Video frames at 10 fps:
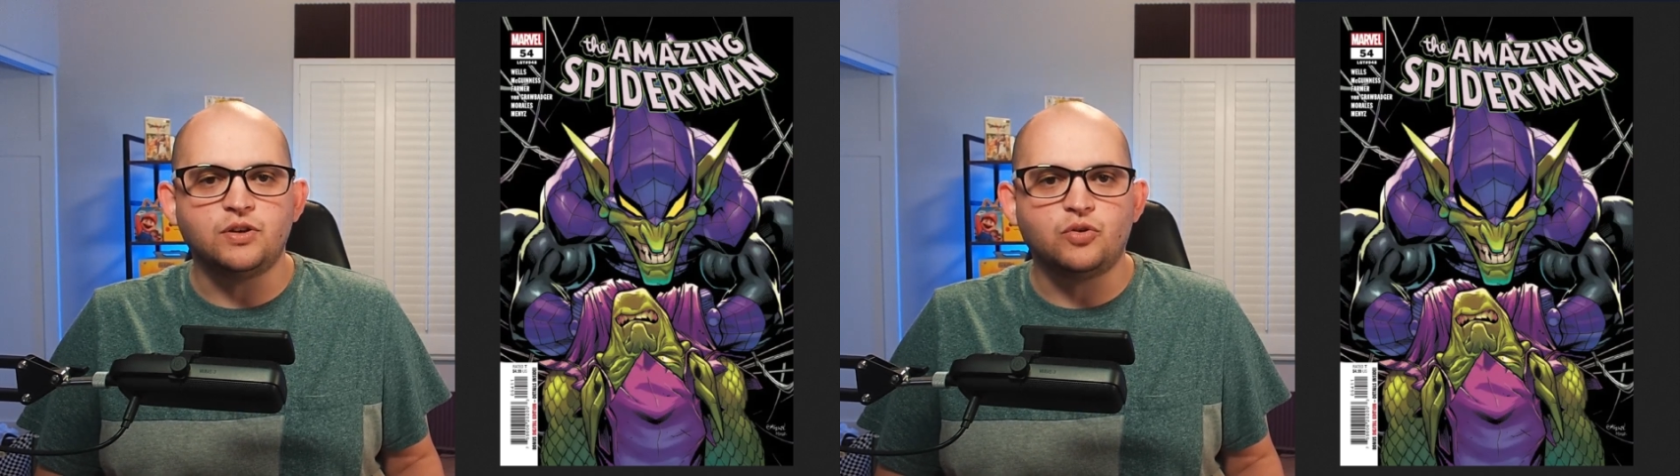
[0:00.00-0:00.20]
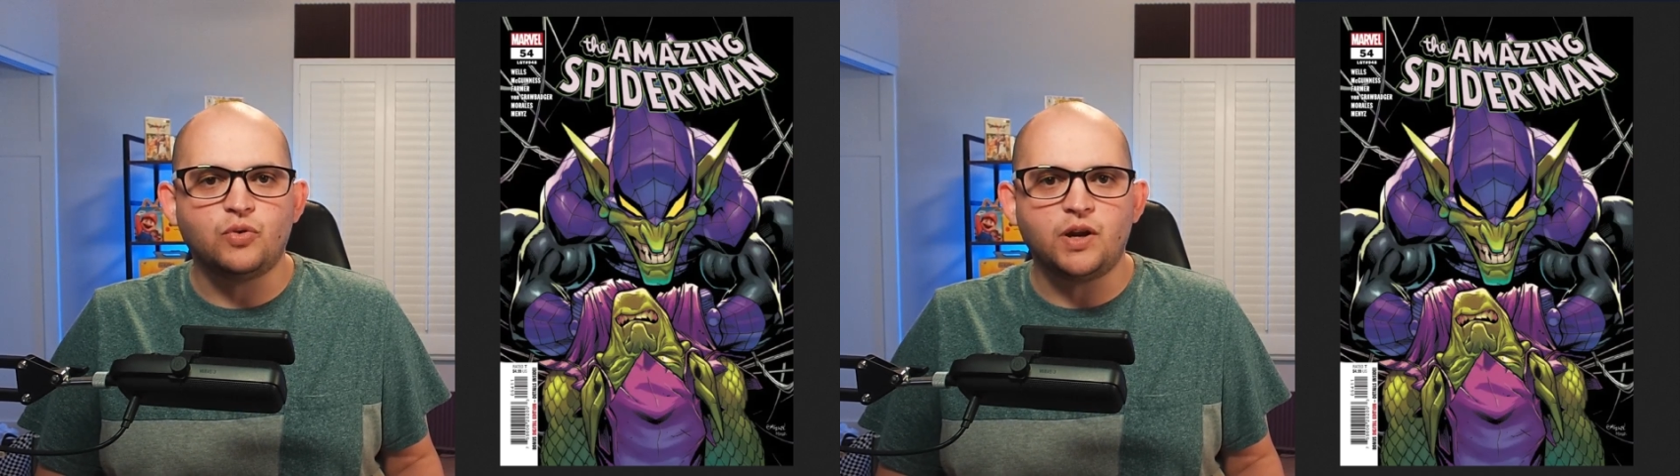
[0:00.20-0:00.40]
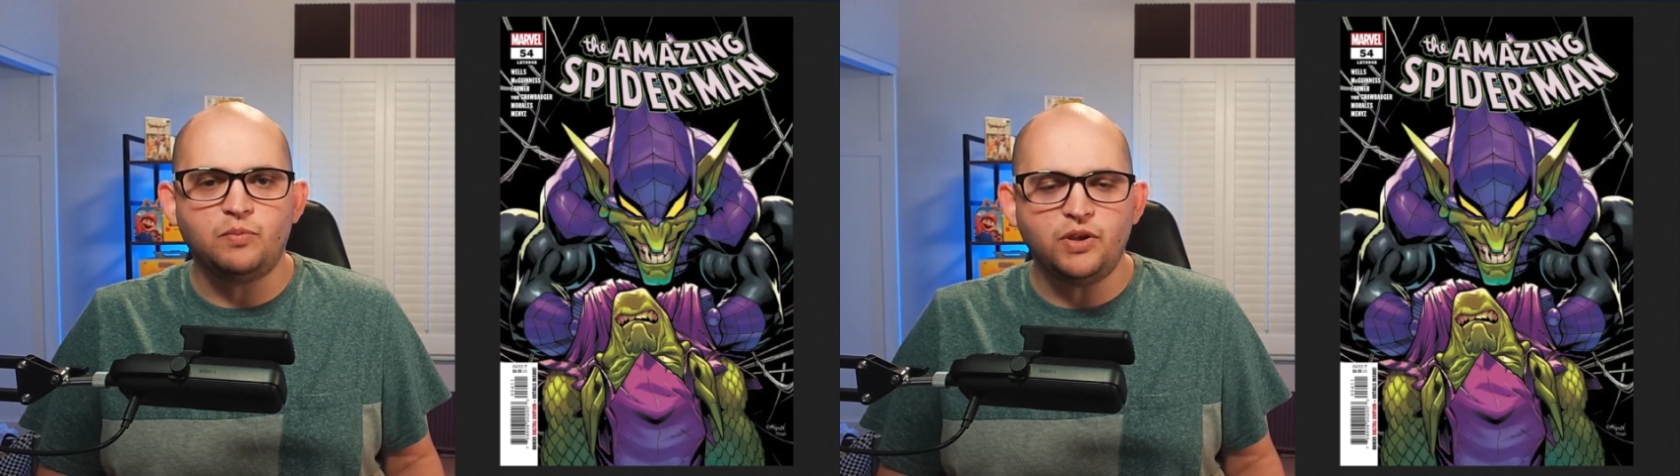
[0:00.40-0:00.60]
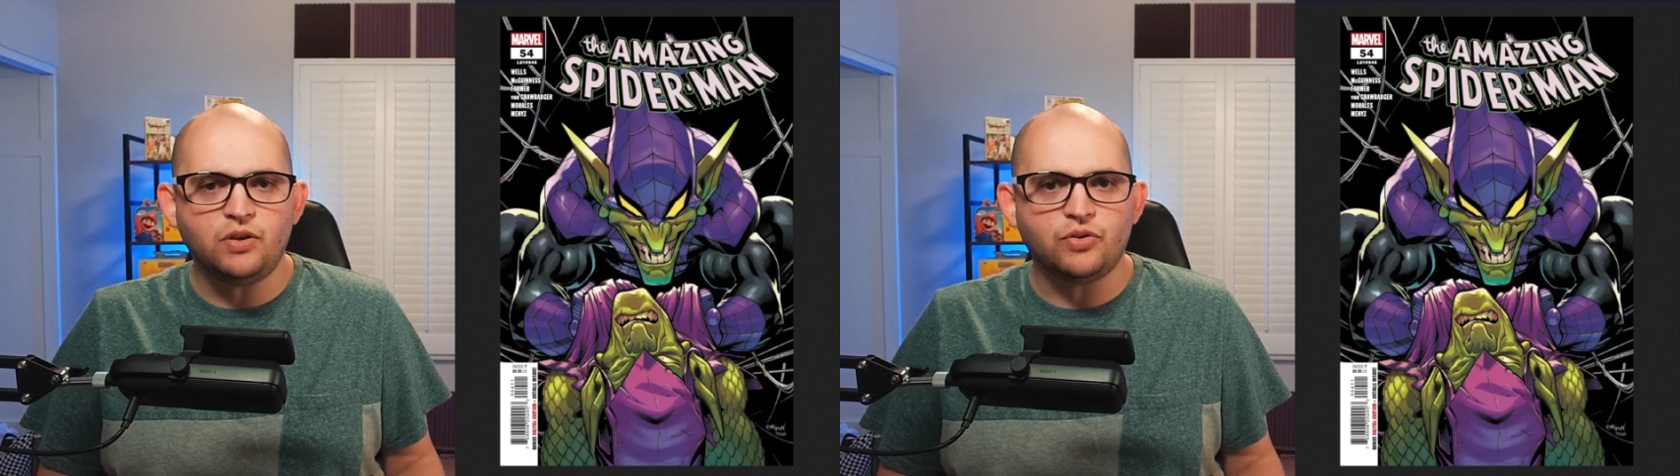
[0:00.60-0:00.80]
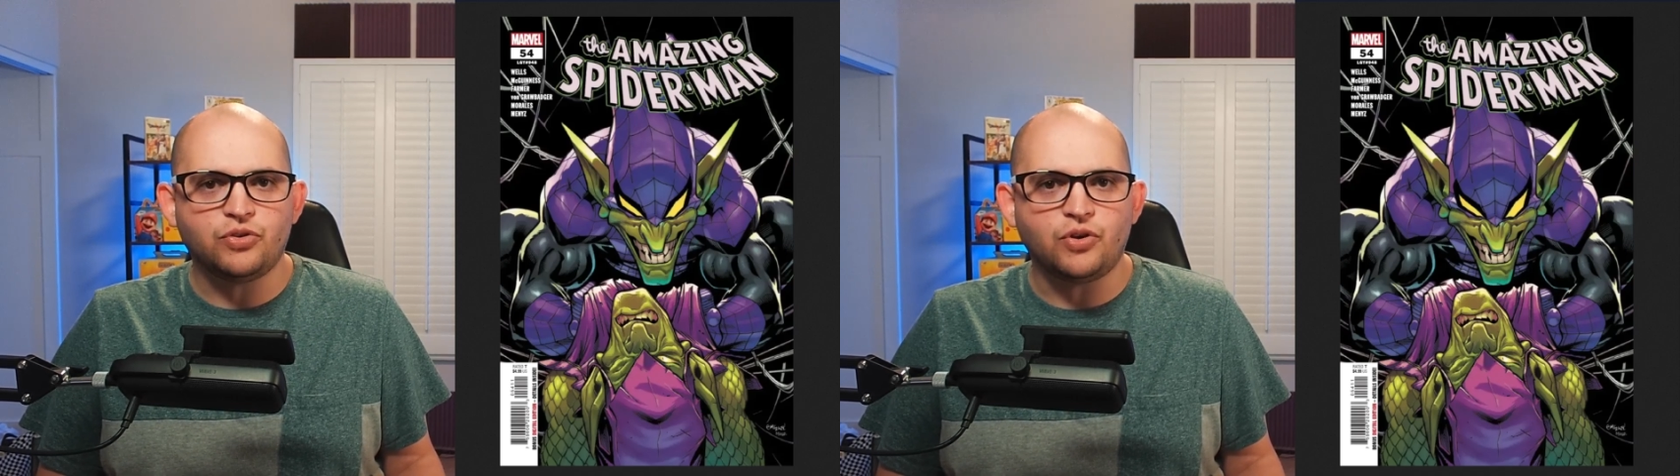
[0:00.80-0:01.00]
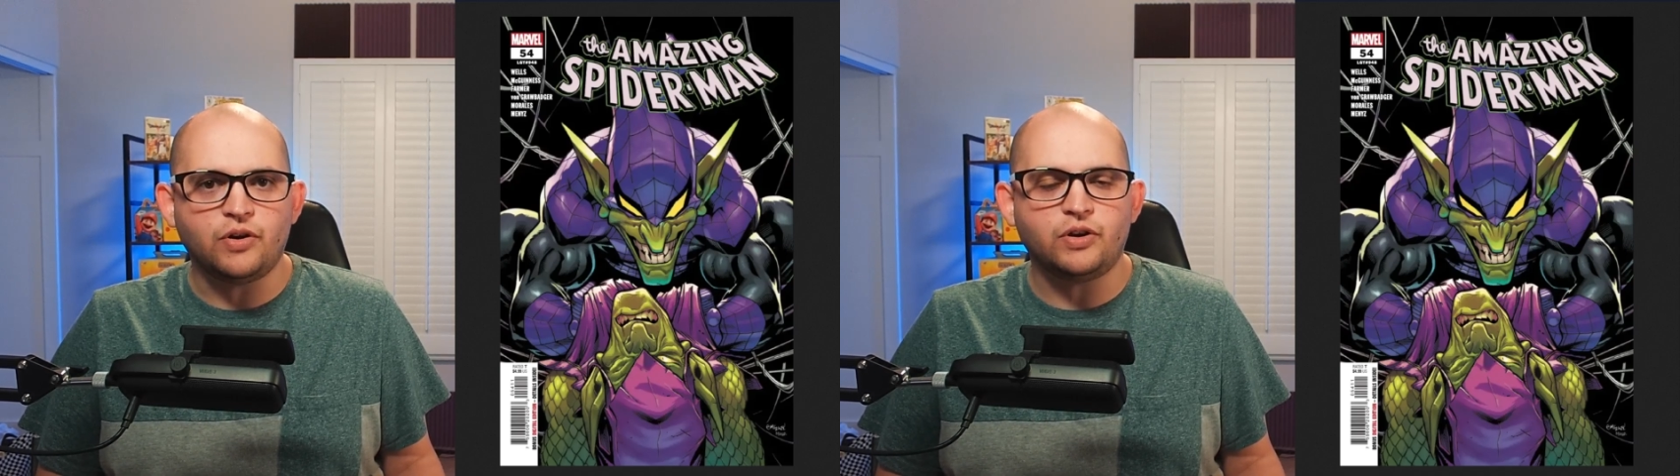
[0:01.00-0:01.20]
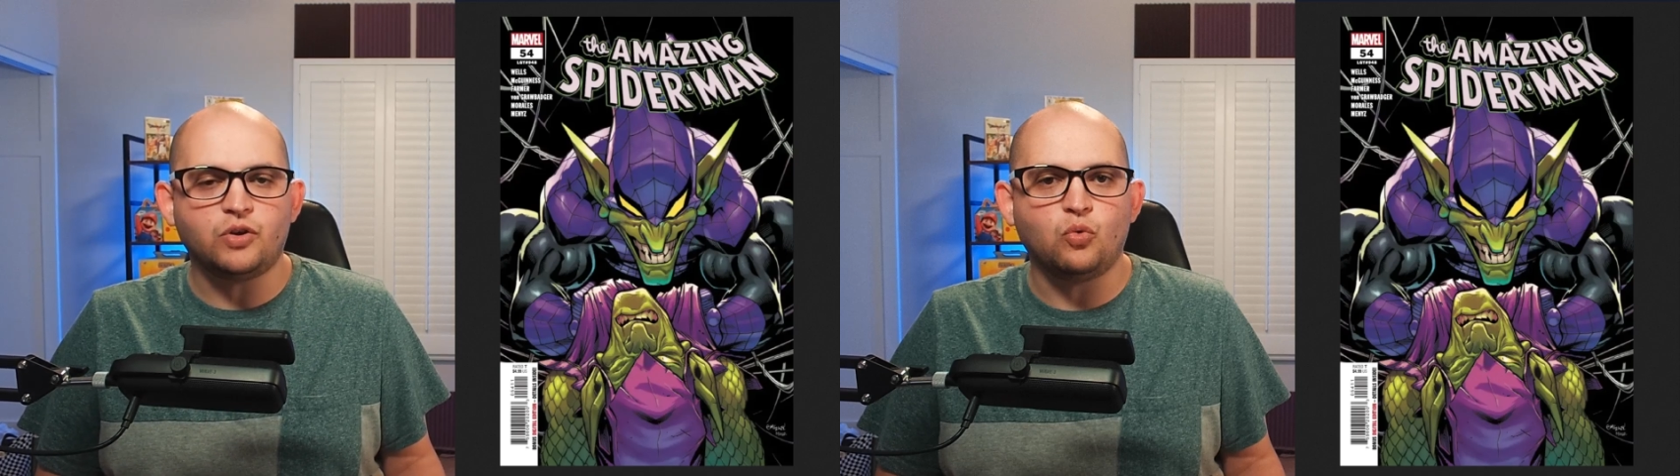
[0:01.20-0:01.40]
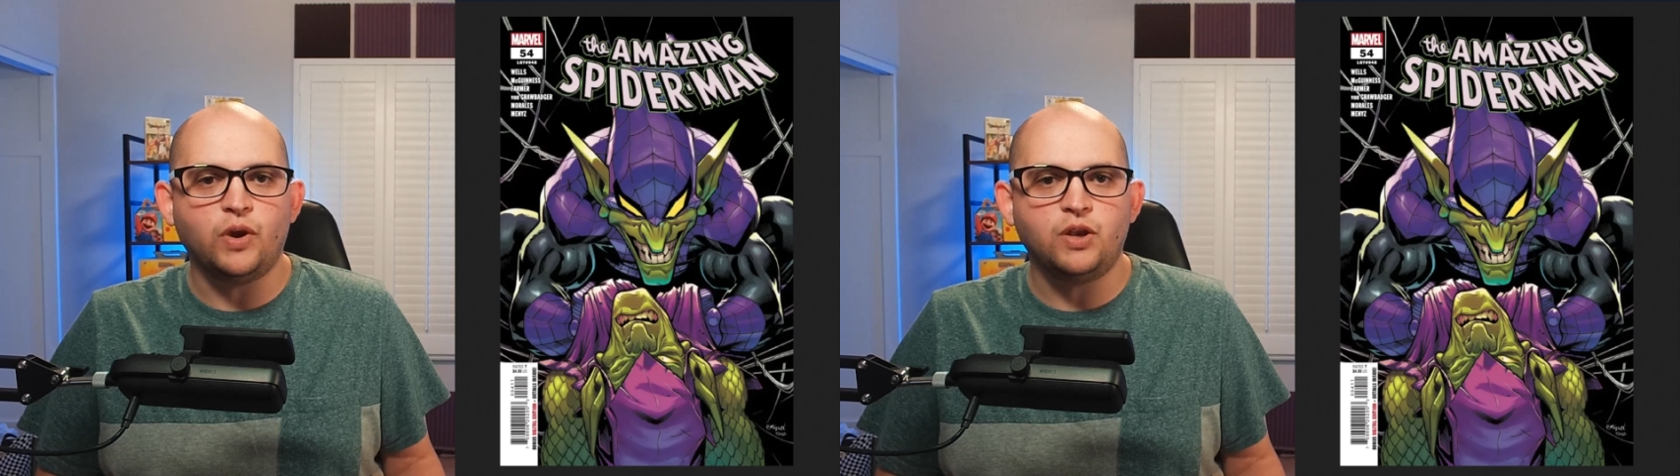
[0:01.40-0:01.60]
incredibly
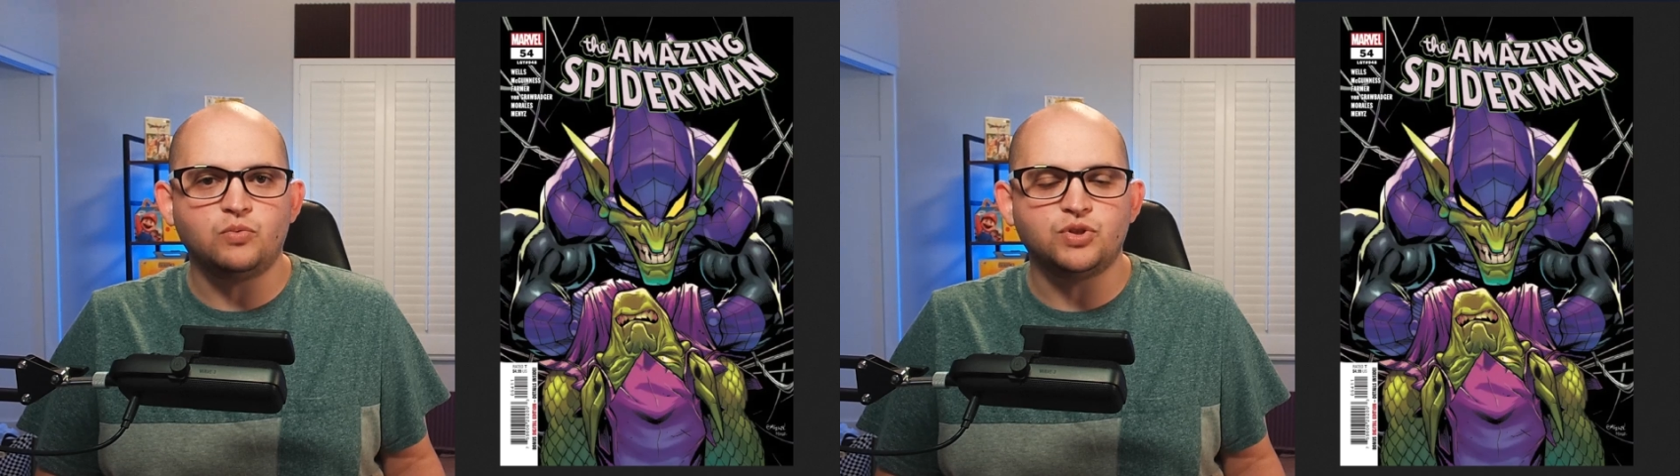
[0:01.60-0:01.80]
cathartic way to